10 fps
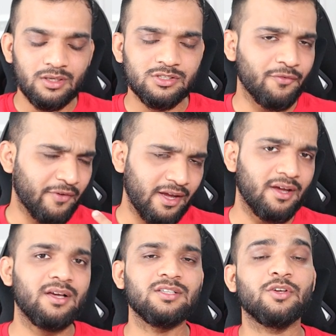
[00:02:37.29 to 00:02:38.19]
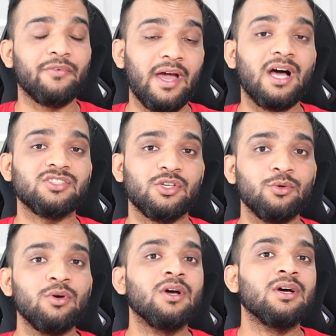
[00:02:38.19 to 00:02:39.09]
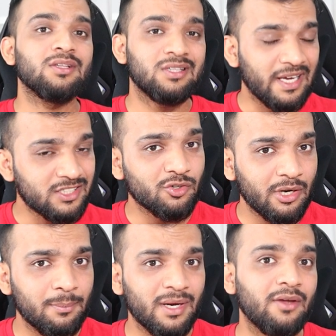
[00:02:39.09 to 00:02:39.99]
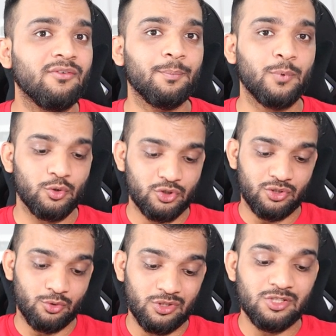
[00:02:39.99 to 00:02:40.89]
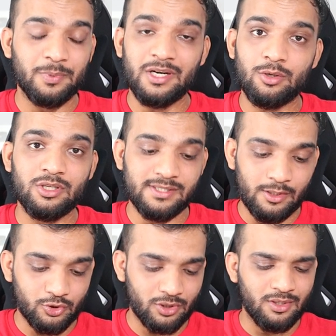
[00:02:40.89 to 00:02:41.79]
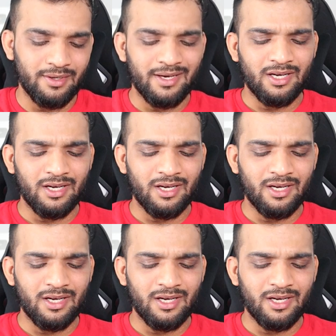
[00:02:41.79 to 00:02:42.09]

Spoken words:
So if I ask you the extreme naive approach to this particular solution,